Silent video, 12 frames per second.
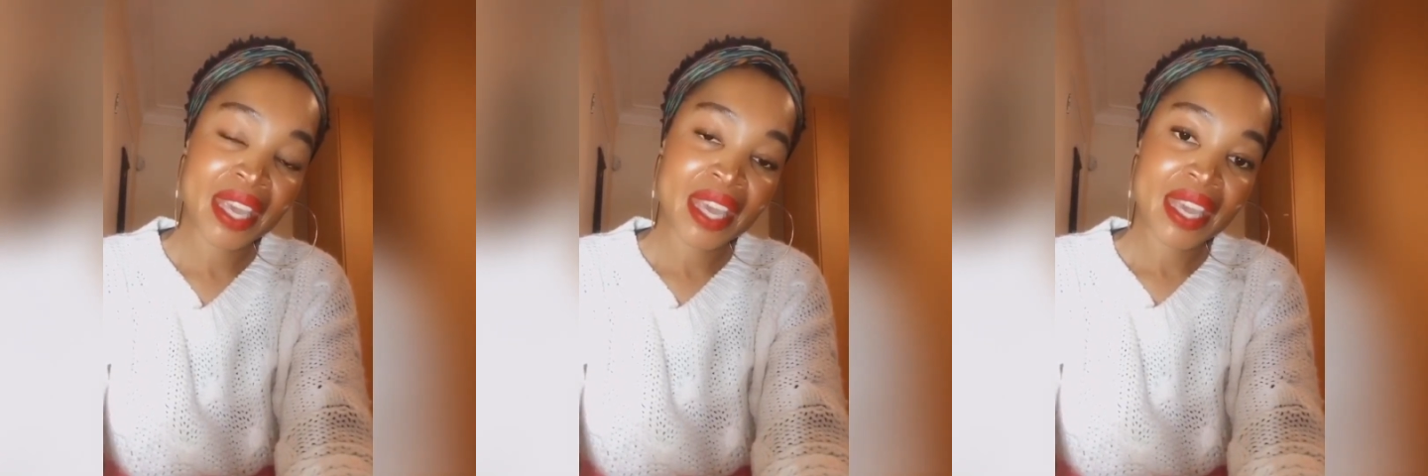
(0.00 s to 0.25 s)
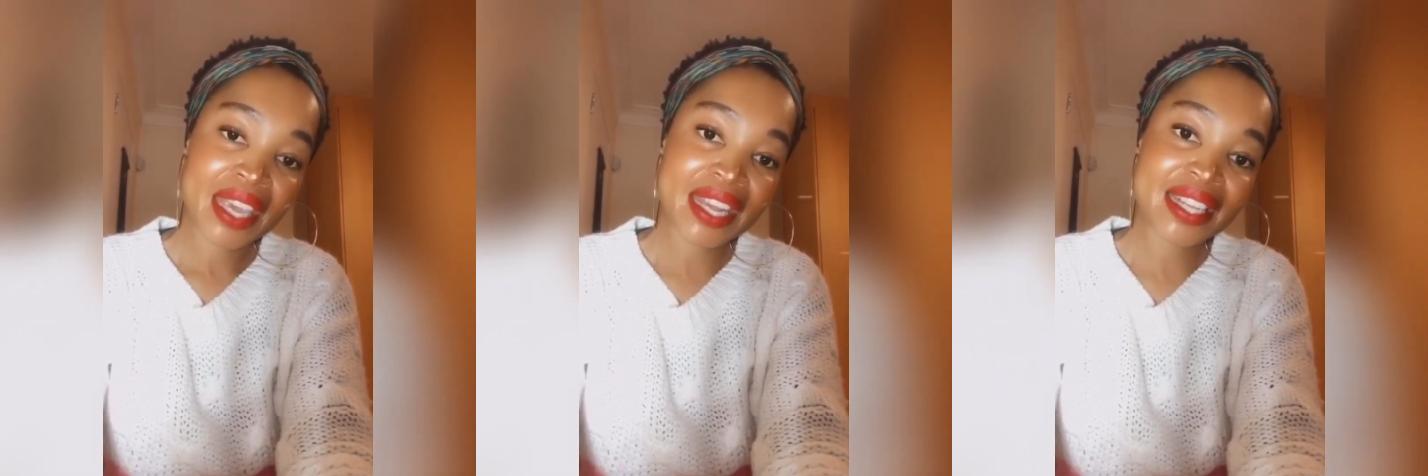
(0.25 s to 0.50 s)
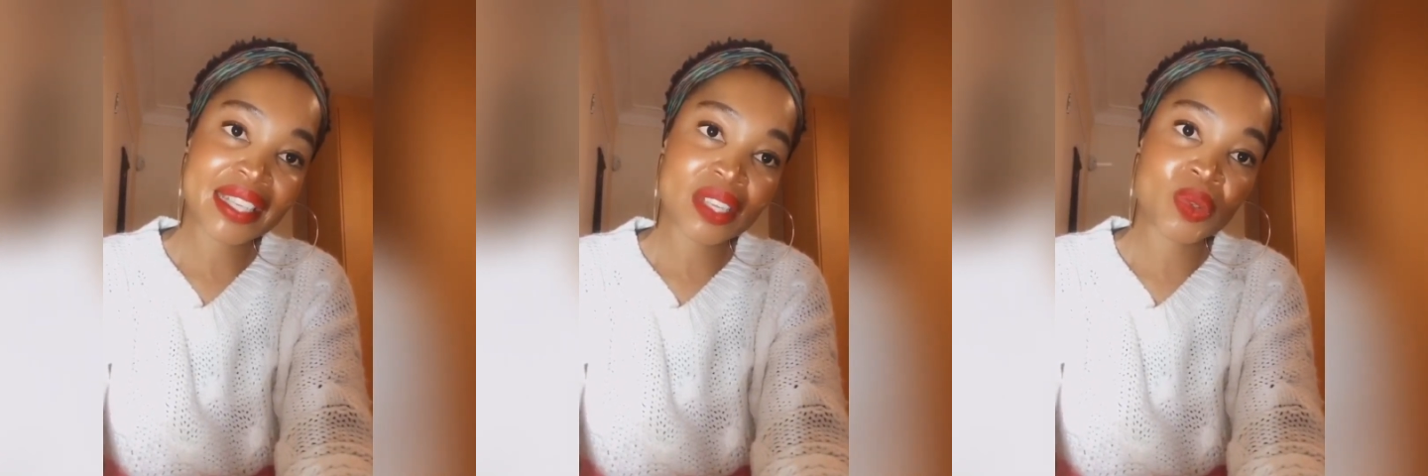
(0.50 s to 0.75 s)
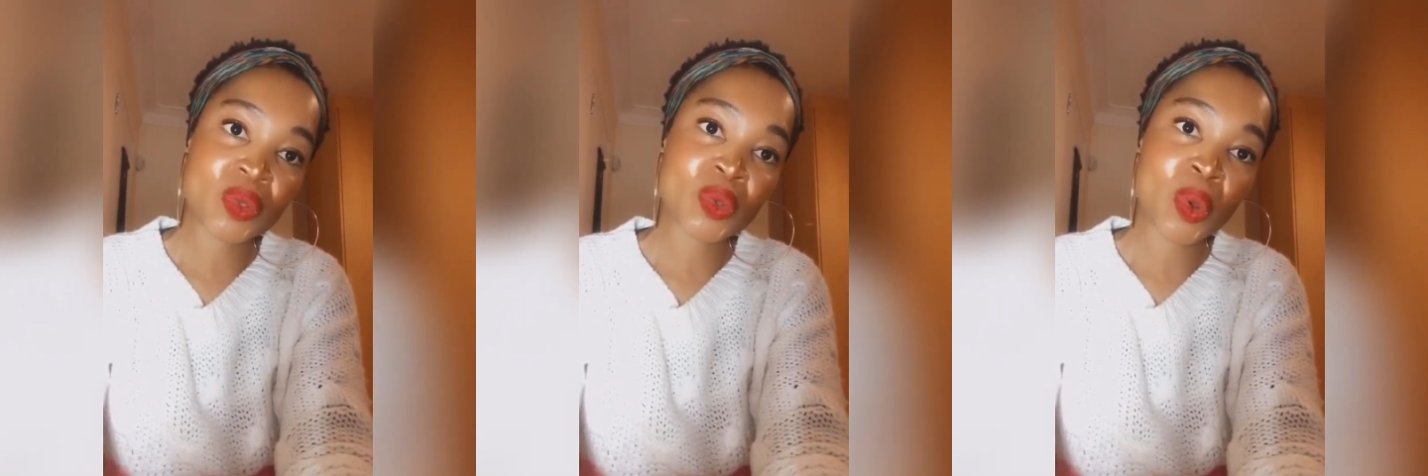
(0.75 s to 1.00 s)
It is
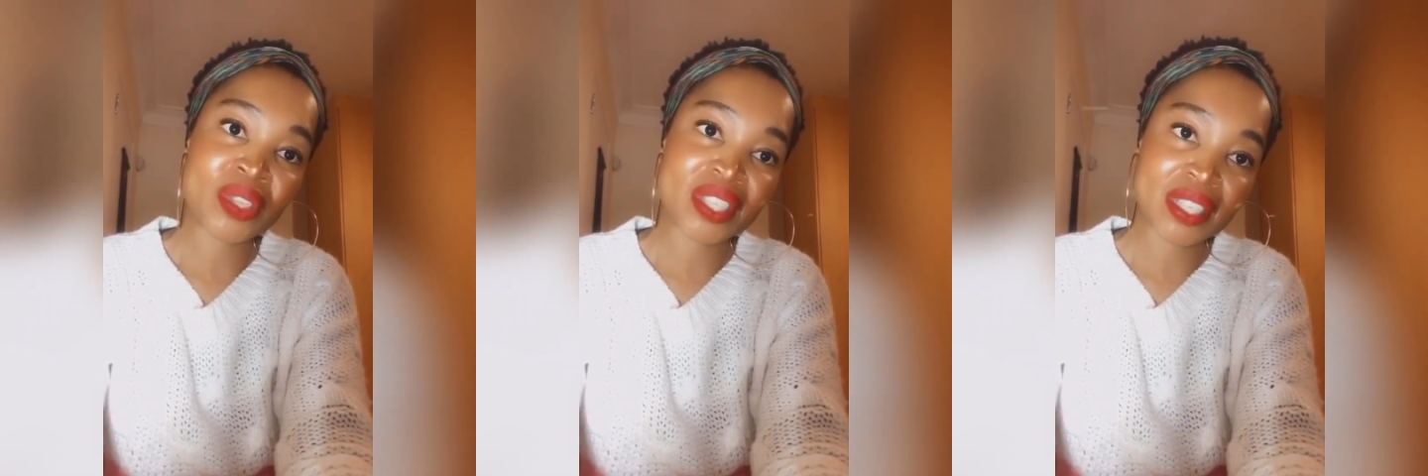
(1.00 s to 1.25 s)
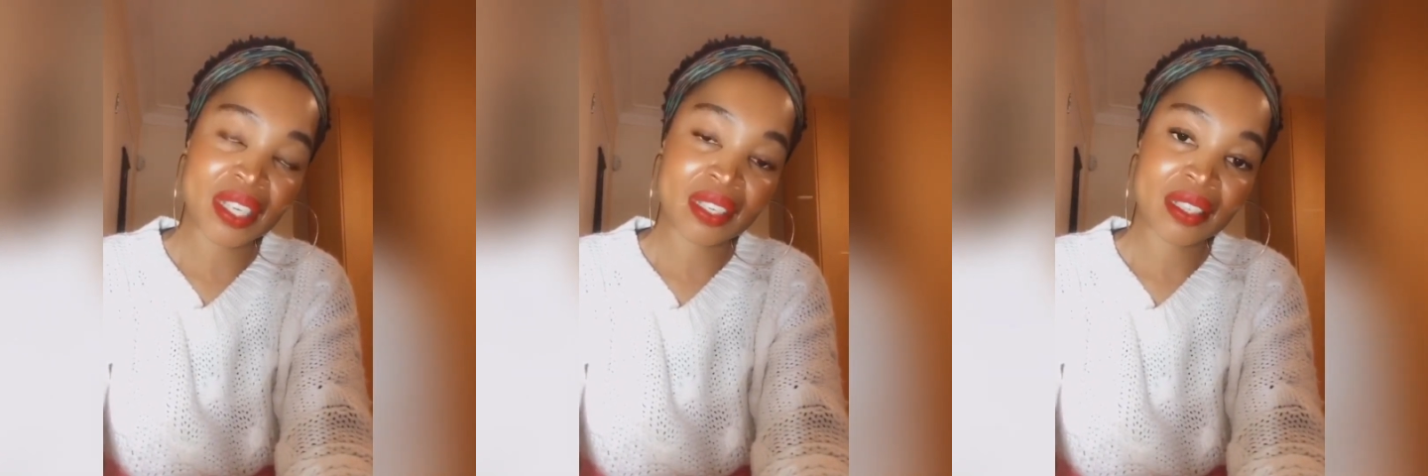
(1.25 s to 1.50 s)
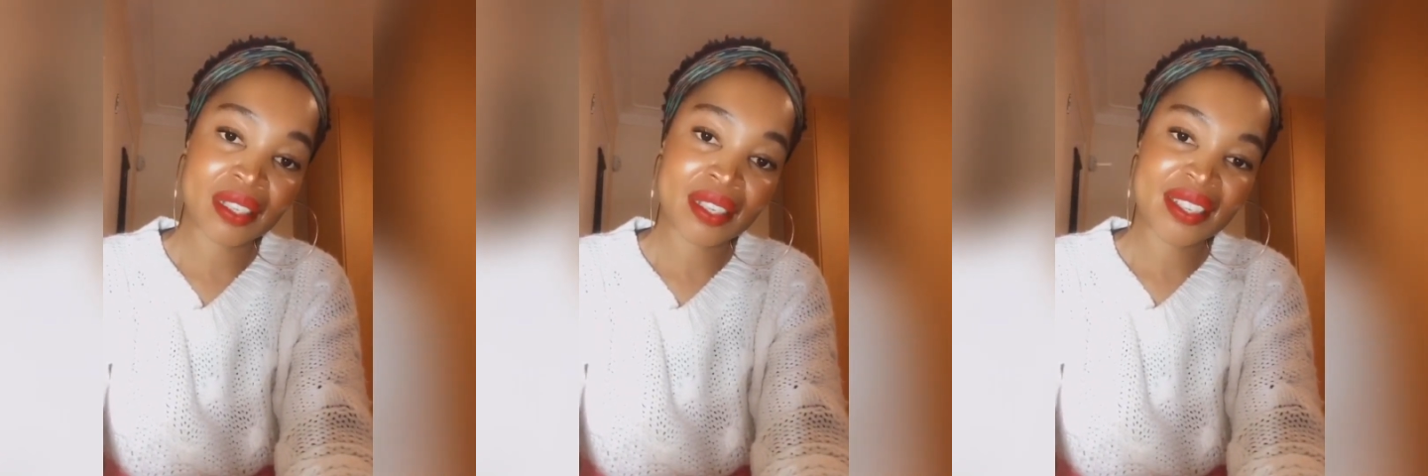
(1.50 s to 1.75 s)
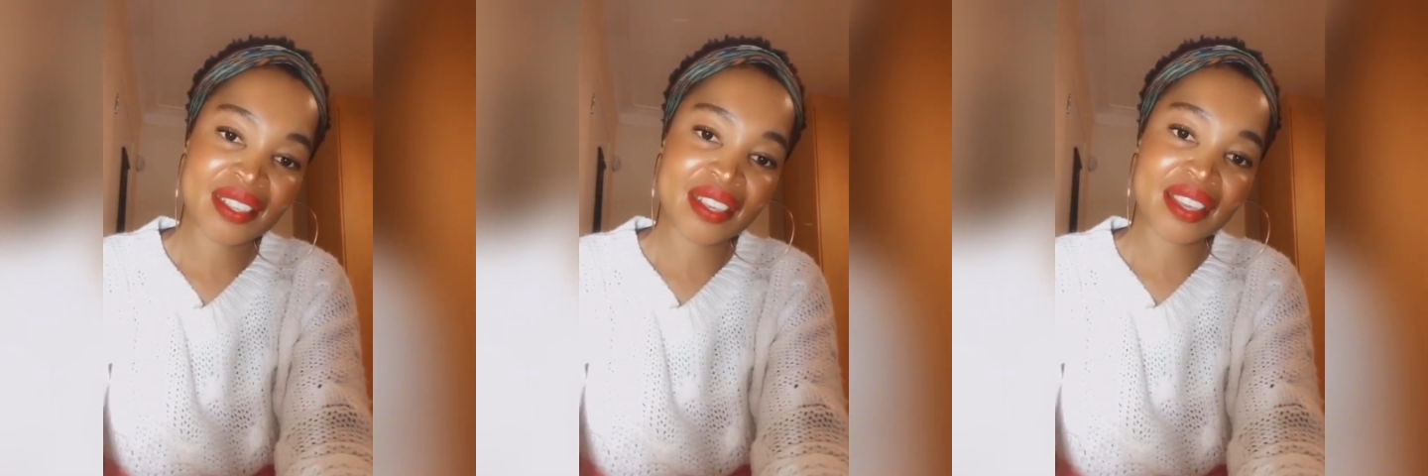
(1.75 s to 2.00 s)
exhausting
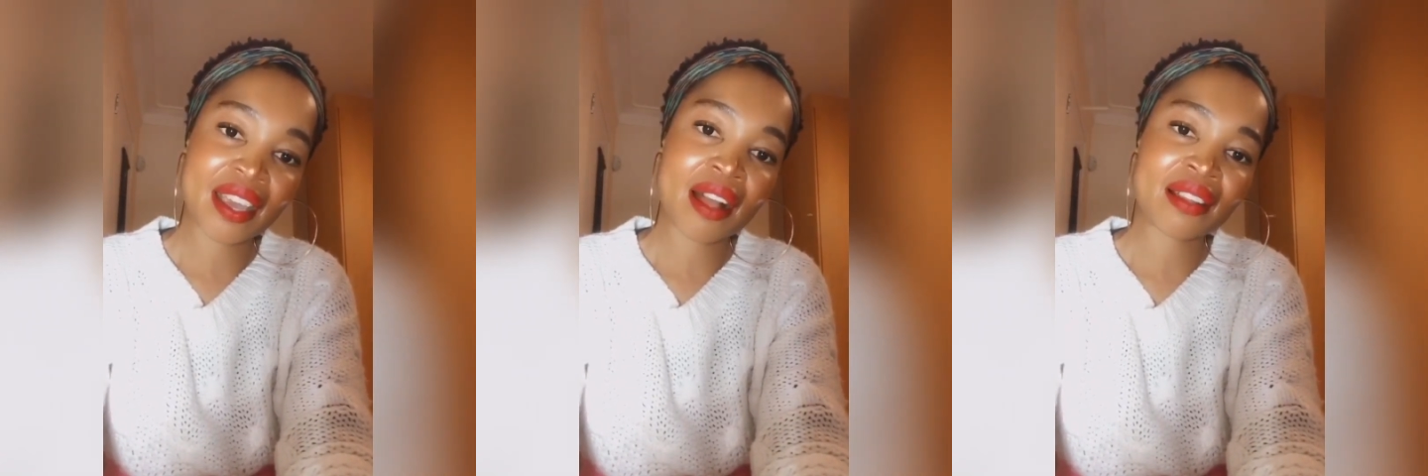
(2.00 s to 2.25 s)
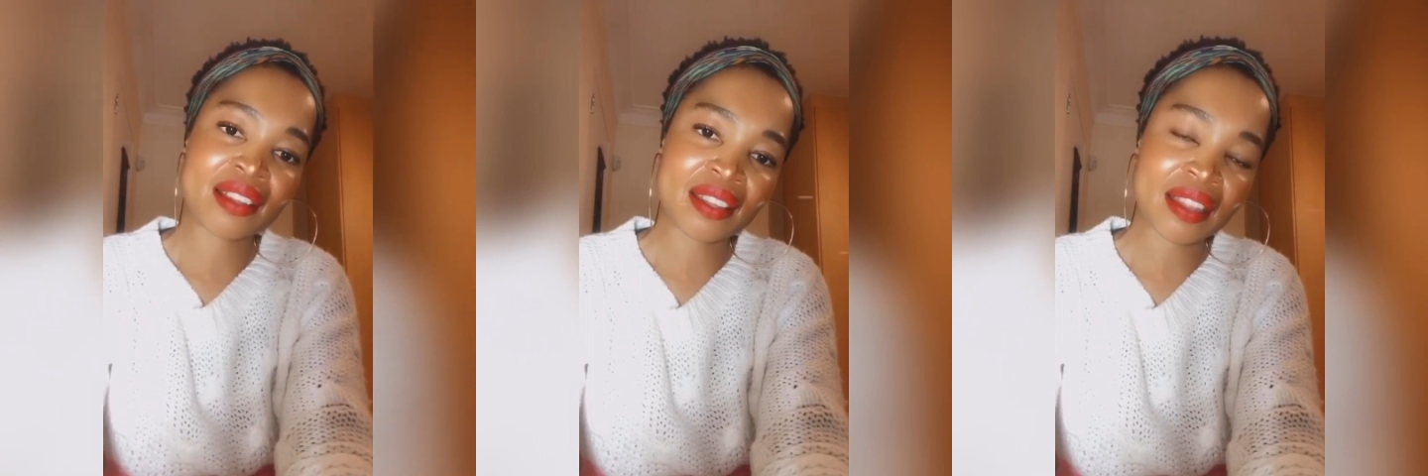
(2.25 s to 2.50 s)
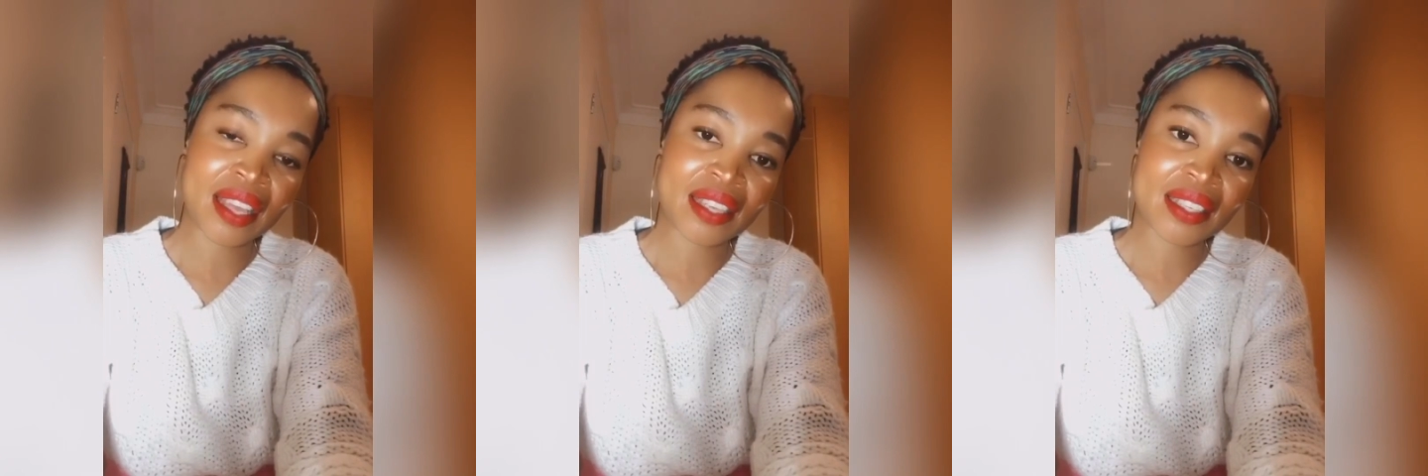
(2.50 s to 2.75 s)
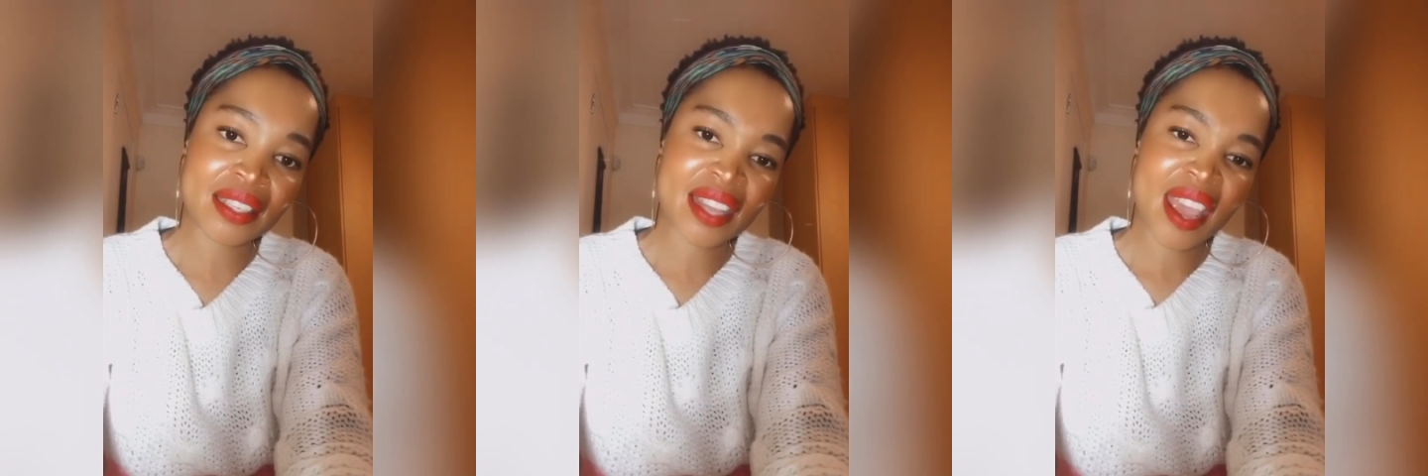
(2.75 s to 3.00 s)
to
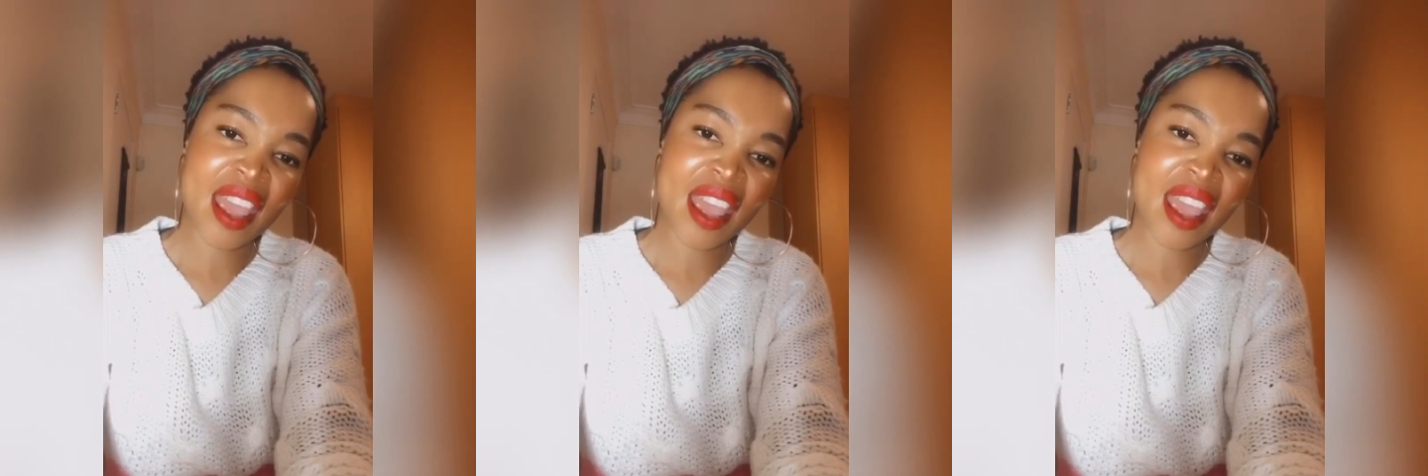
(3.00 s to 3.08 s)
calculate